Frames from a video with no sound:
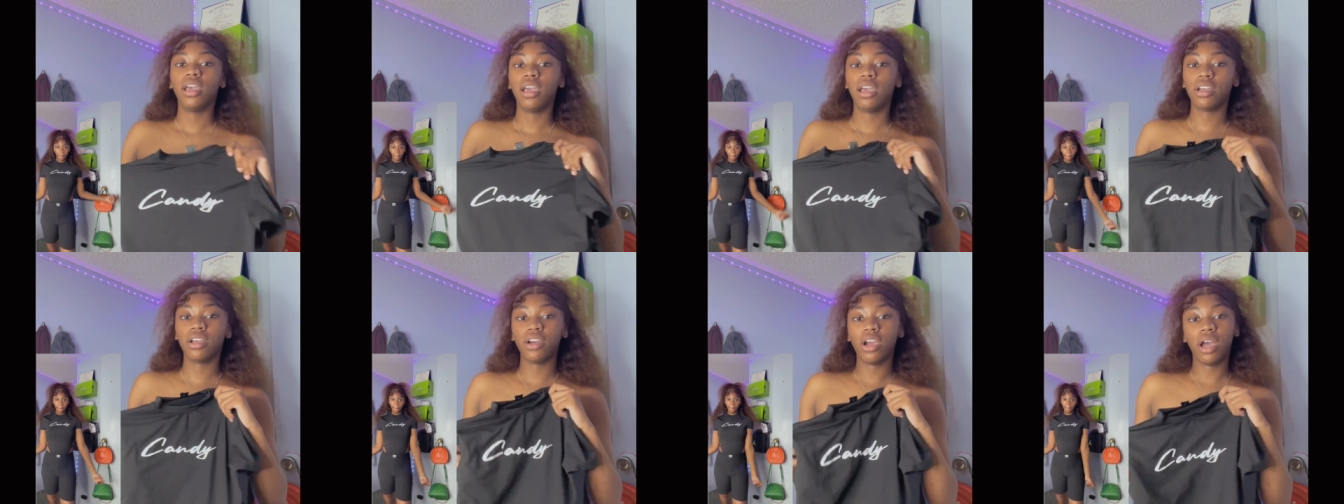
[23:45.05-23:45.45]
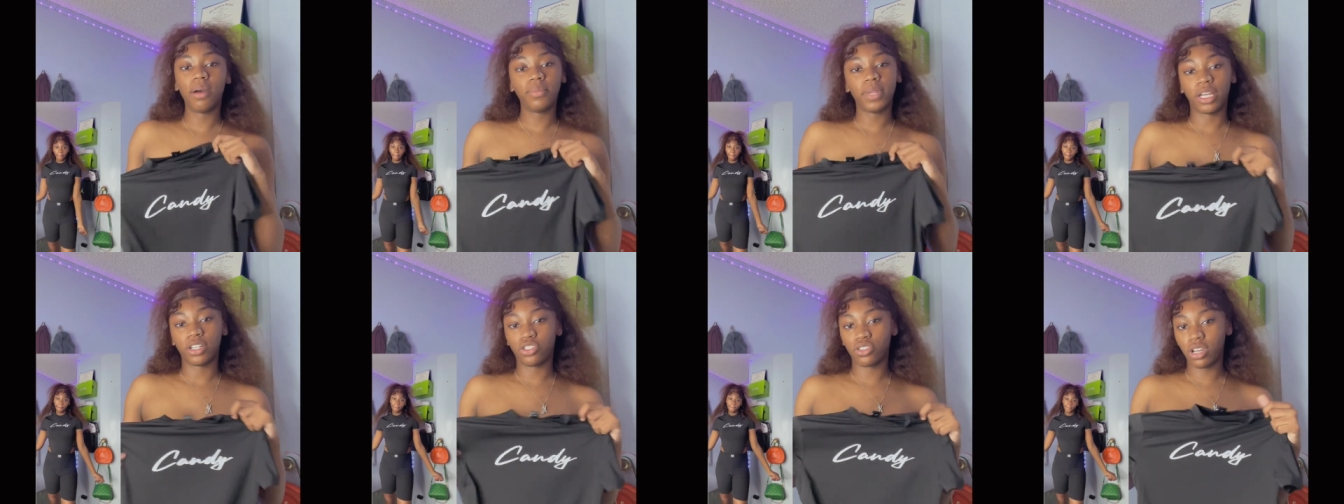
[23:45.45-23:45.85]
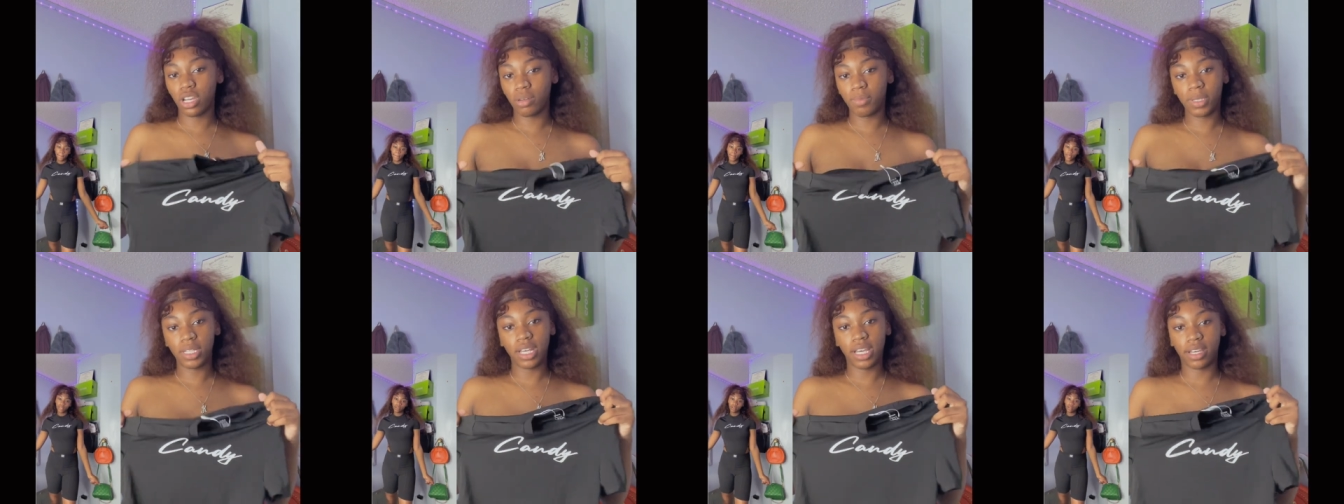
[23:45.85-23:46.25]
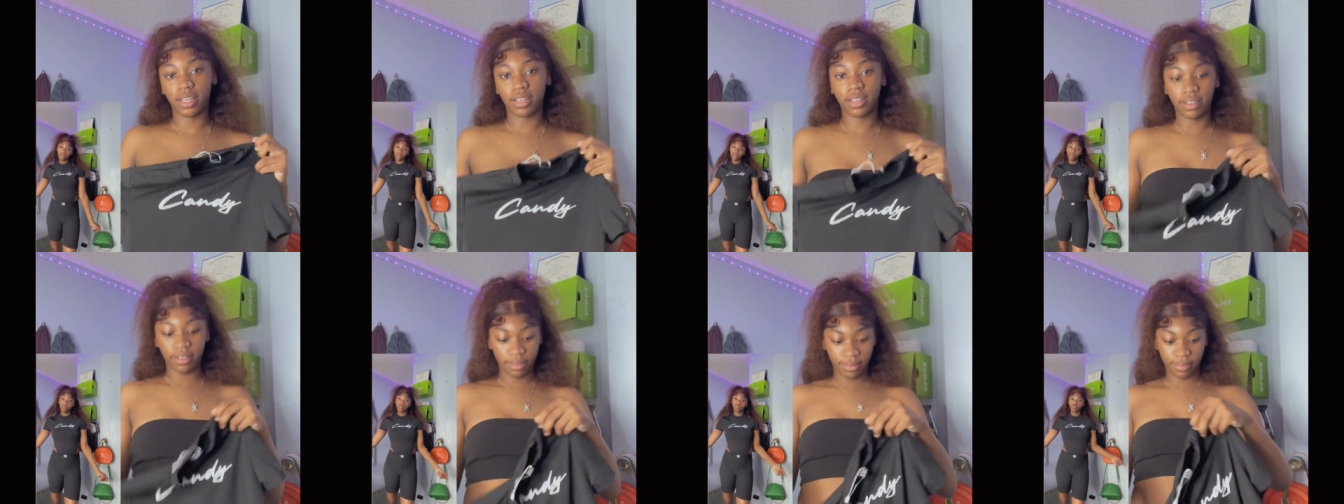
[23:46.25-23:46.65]
And girl, I'm not trying to be
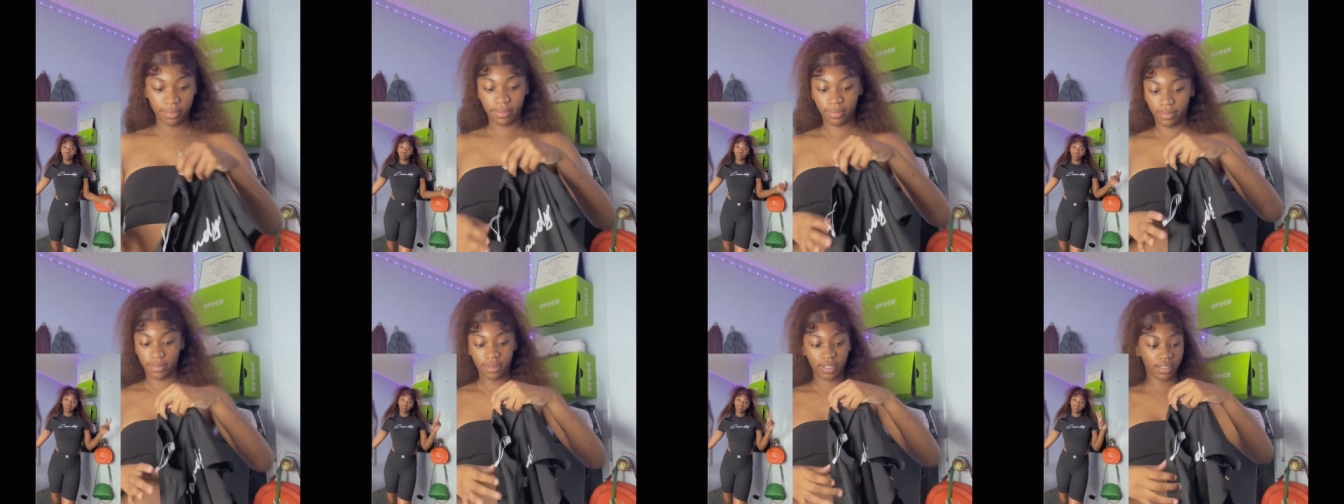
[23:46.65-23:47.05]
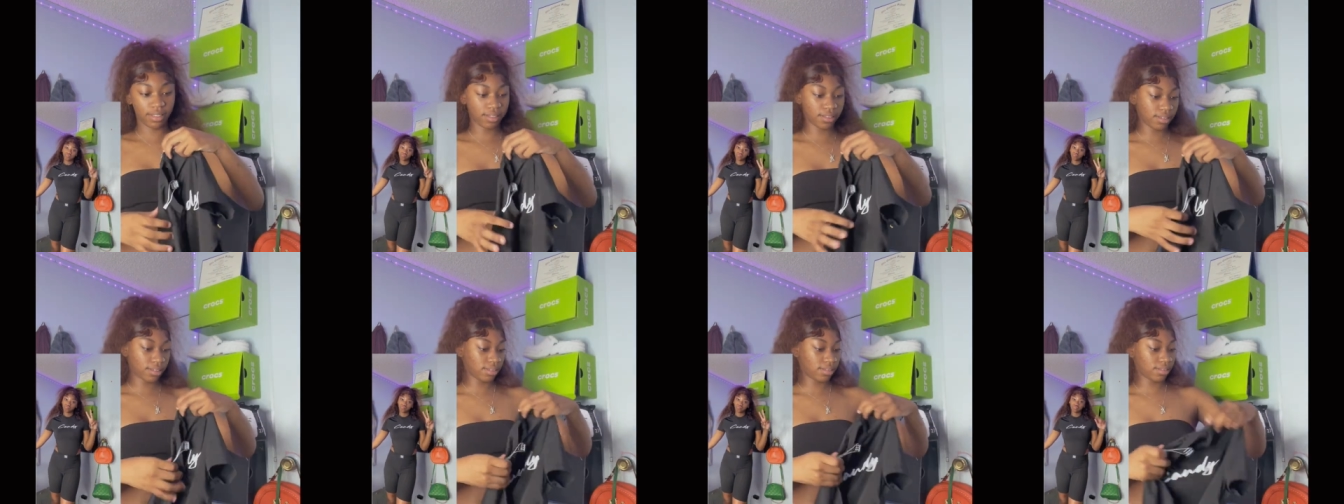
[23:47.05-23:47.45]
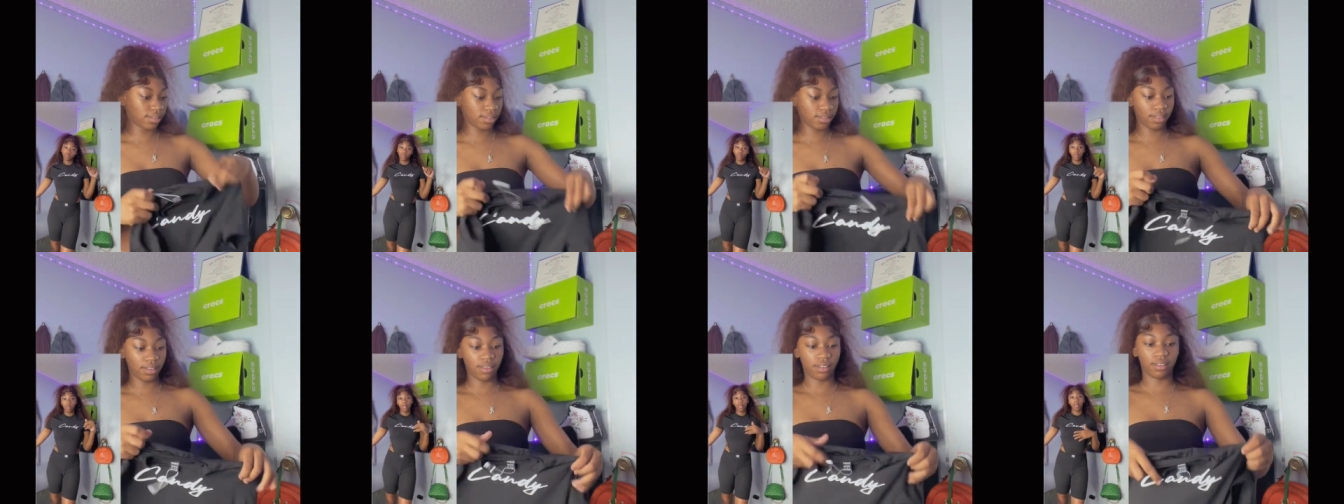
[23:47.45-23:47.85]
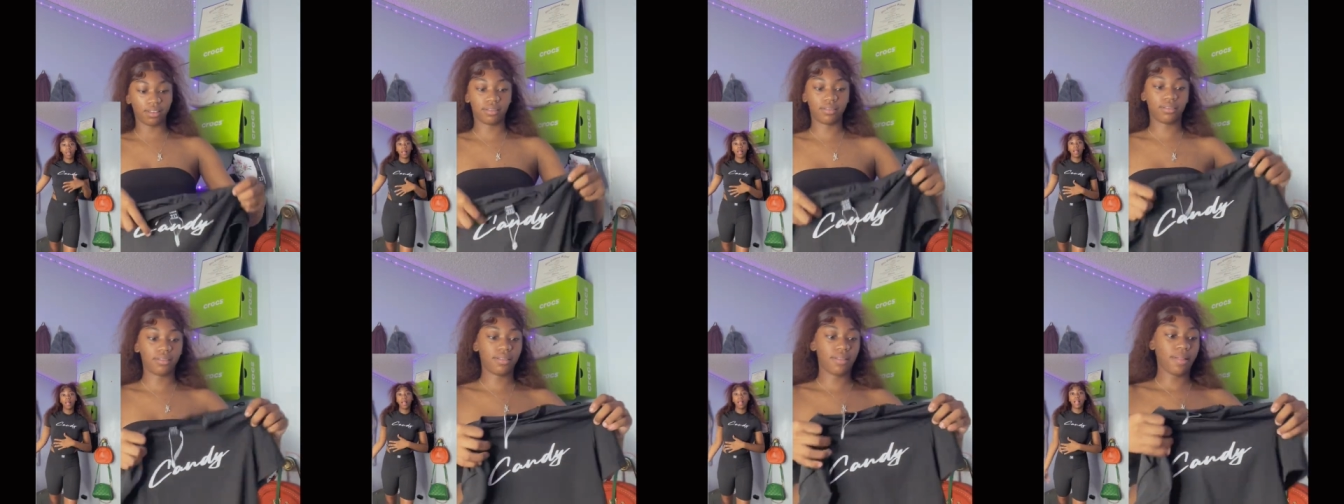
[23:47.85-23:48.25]
dying. Cause yeah.
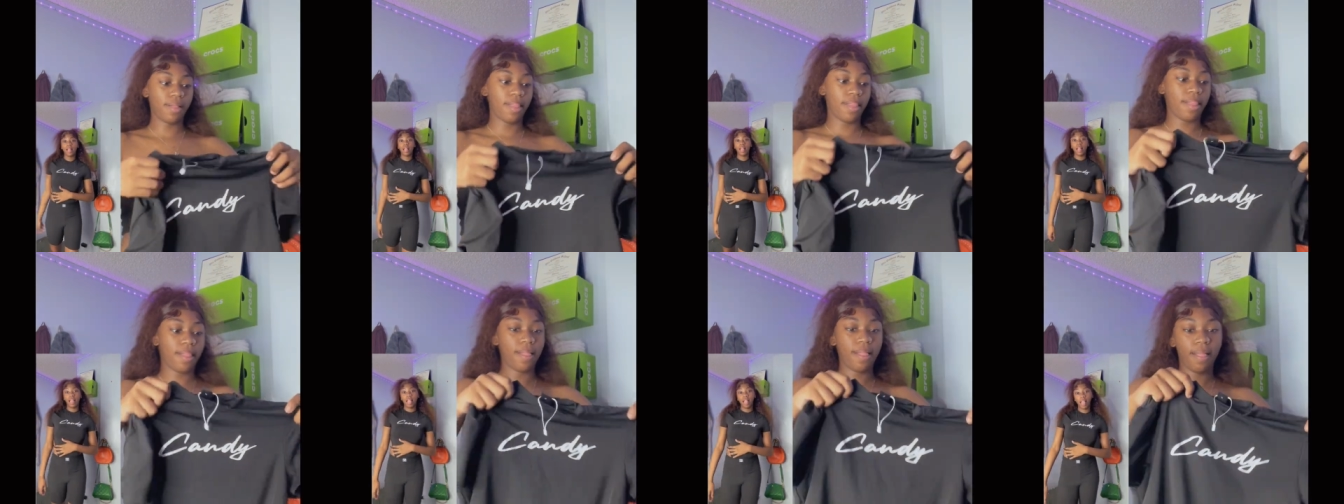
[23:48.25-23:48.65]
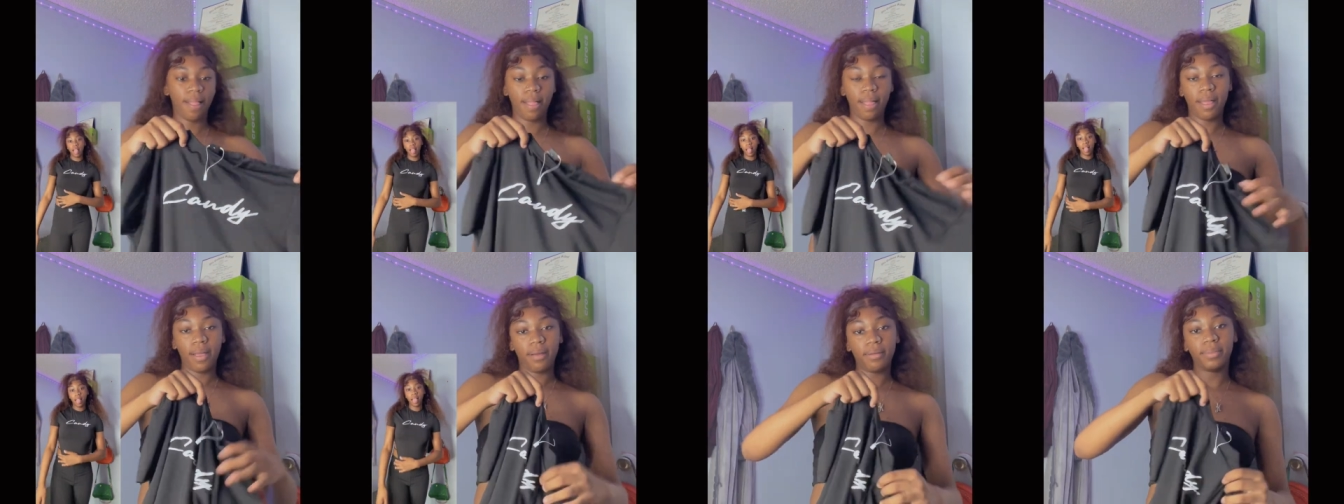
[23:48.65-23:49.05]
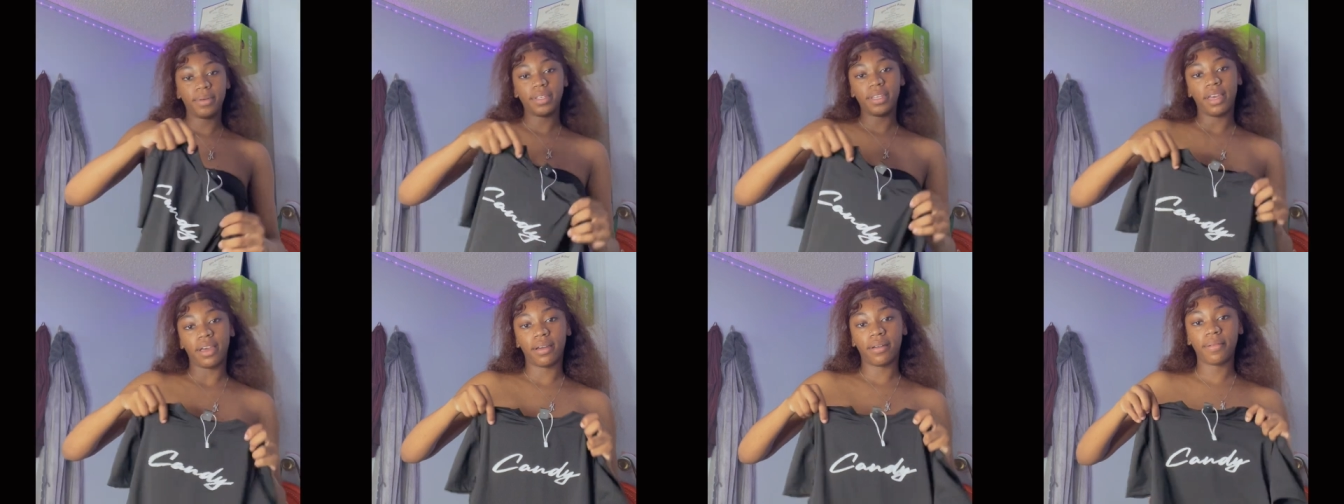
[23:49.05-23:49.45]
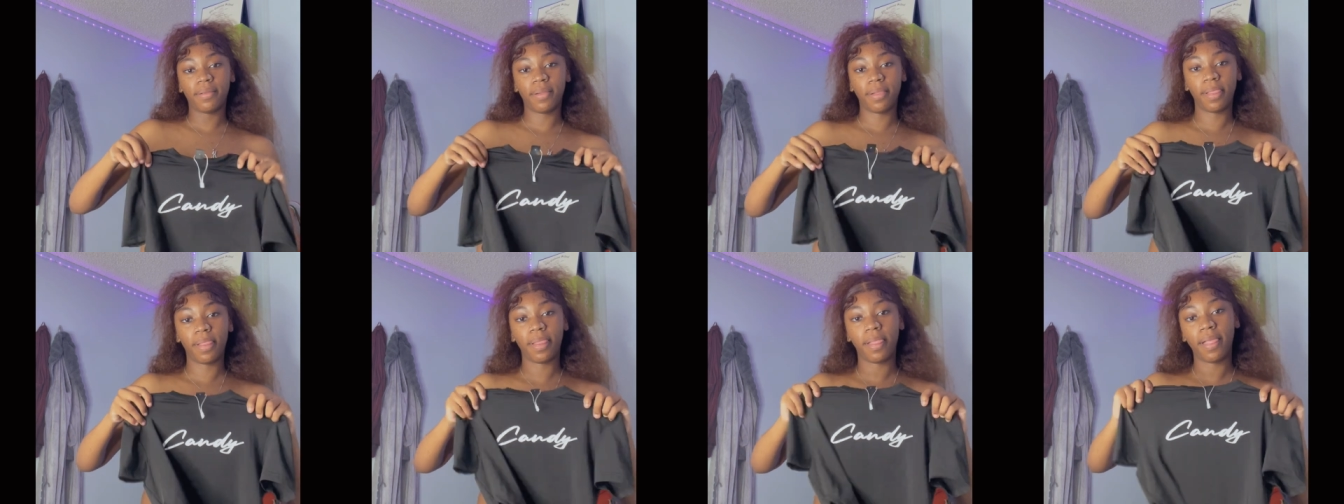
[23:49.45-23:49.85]
But yeah.
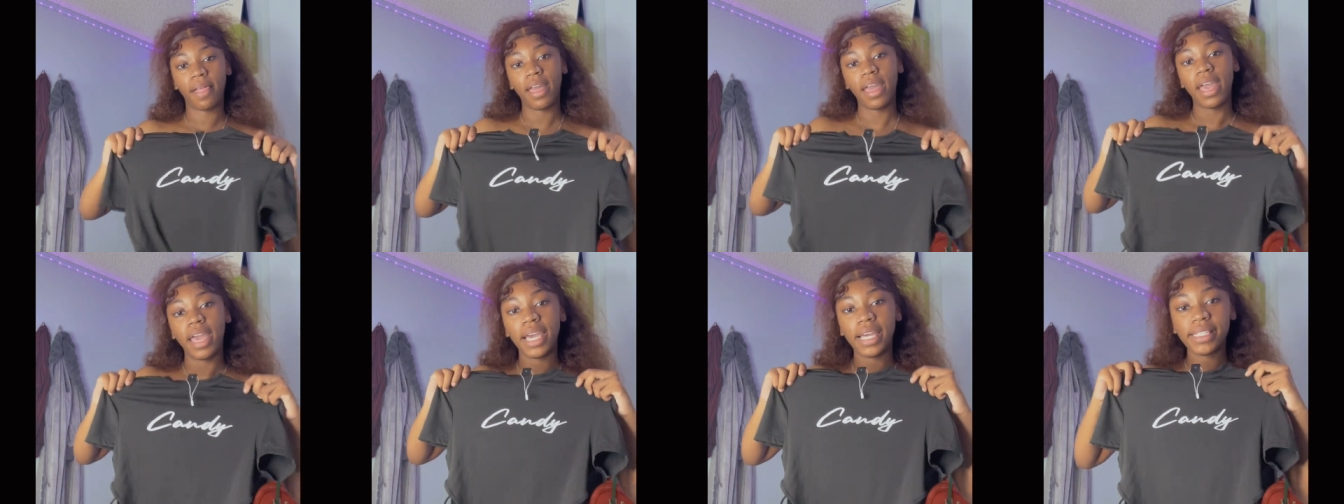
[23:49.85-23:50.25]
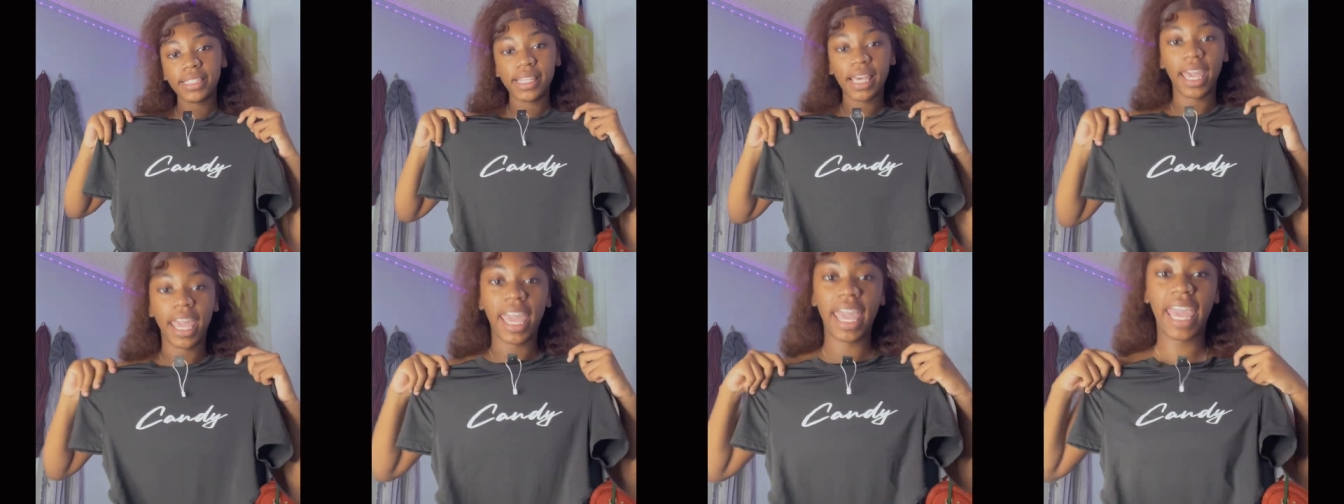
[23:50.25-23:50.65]
It's a like